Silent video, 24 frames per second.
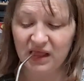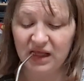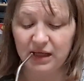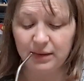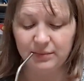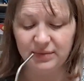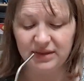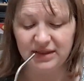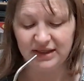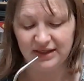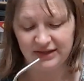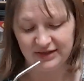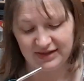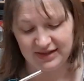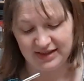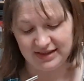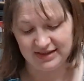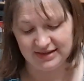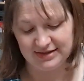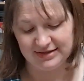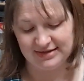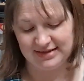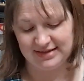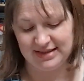being that
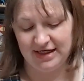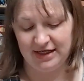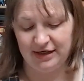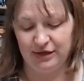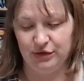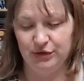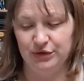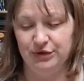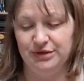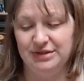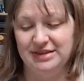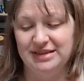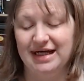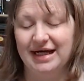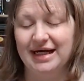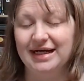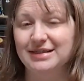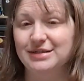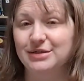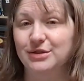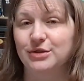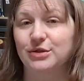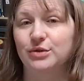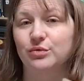it is titled
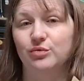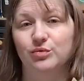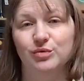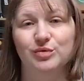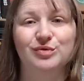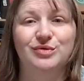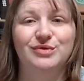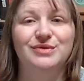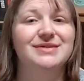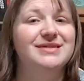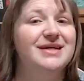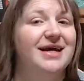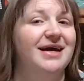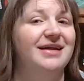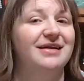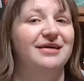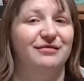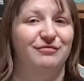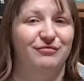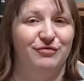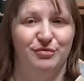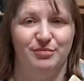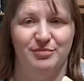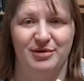Rules and
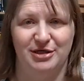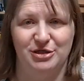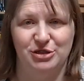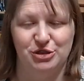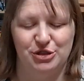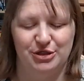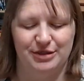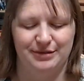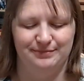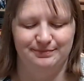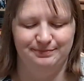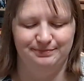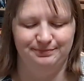Information.